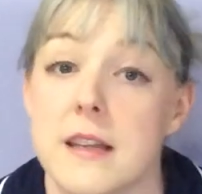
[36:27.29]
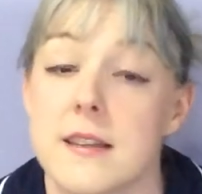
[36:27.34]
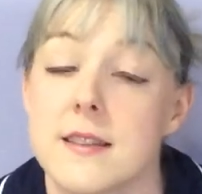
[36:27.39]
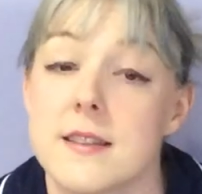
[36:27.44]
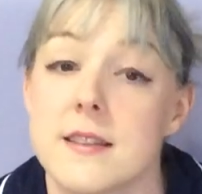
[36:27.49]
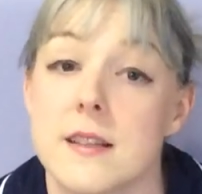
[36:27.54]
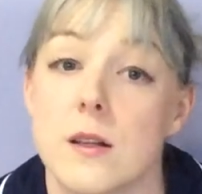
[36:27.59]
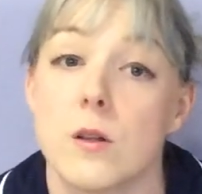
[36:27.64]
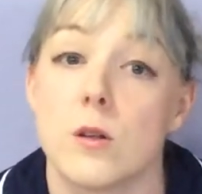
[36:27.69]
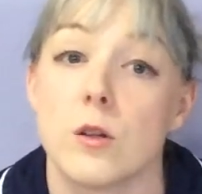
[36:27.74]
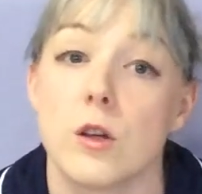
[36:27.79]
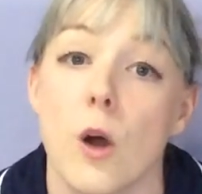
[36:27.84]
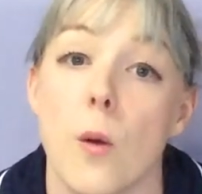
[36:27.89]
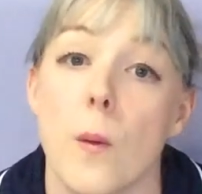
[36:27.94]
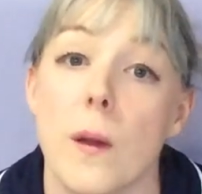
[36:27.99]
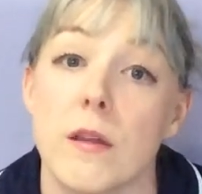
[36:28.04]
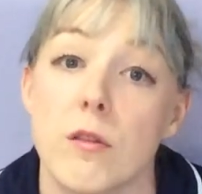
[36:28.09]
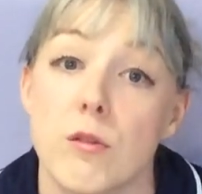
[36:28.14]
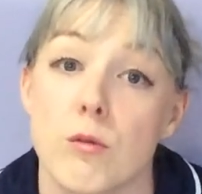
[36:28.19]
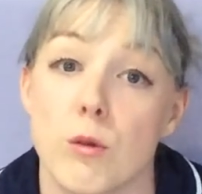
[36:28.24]
It's still
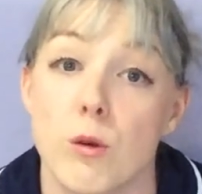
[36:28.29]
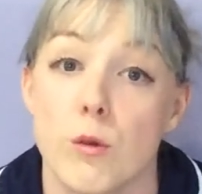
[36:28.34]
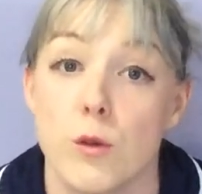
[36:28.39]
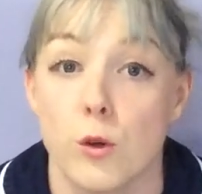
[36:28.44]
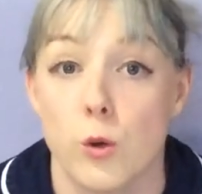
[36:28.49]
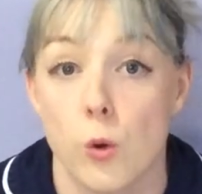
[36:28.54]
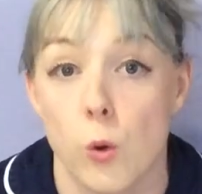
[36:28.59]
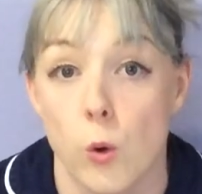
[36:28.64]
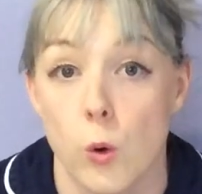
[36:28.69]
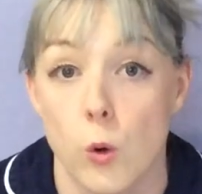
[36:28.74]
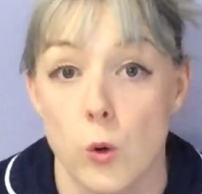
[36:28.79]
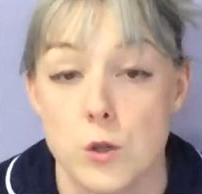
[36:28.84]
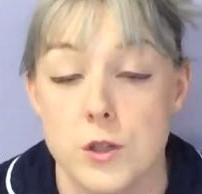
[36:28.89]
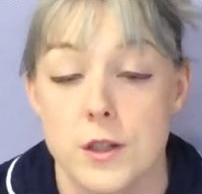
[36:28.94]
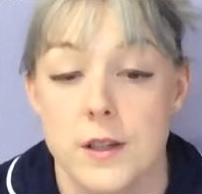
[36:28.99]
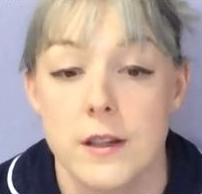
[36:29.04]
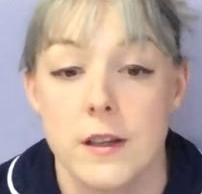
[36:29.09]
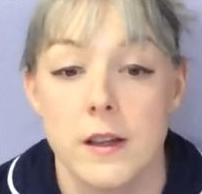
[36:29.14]
going through the cord.